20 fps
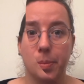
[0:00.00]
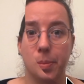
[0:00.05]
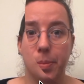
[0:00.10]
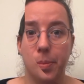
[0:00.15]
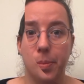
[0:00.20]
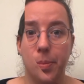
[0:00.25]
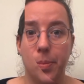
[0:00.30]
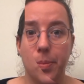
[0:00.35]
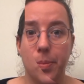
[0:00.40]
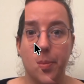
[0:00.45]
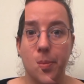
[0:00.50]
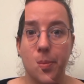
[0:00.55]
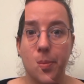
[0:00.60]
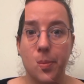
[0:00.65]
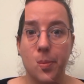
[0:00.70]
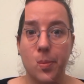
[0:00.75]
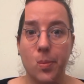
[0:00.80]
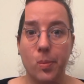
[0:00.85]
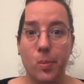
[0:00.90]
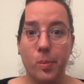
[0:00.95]
but this is
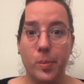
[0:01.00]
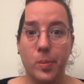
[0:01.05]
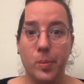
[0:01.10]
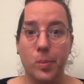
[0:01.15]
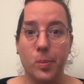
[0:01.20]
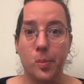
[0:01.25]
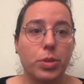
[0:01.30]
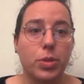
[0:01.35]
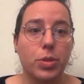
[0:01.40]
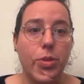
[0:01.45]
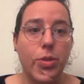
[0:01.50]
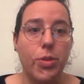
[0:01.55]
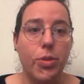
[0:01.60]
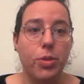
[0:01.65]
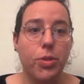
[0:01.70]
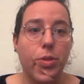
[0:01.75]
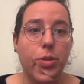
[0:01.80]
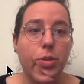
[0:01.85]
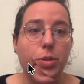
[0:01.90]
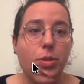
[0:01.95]
the video
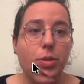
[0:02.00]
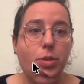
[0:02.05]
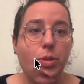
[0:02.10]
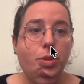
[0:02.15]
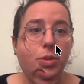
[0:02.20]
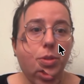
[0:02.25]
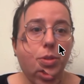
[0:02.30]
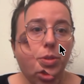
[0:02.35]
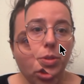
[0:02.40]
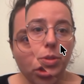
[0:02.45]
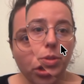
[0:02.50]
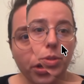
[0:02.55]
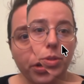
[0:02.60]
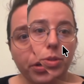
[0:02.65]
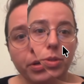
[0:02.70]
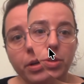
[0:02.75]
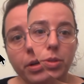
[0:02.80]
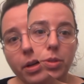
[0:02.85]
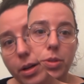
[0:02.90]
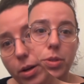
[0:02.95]
snap that I switched
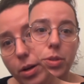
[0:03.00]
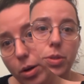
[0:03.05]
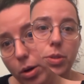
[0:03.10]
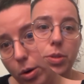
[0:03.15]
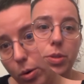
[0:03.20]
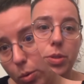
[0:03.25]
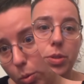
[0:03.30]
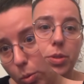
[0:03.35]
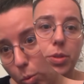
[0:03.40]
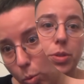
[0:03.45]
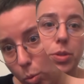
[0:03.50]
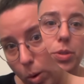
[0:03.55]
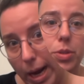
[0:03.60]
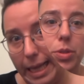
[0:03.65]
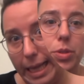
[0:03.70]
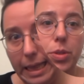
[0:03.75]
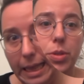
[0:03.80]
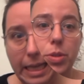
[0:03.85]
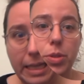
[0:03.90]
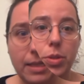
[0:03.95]
on
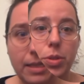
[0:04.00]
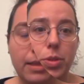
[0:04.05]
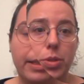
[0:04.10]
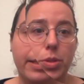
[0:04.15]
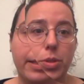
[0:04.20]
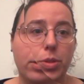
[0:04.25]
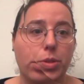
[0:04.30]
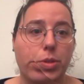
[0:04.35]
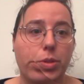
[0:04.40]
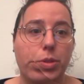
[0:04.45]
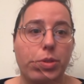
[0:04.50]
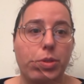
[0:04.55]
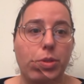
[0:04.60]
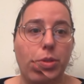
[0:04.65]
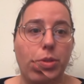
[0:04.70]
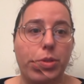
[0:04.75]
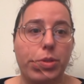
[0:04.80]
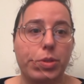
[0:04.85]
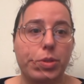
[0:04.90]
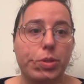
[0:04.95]
while I clicked on the block.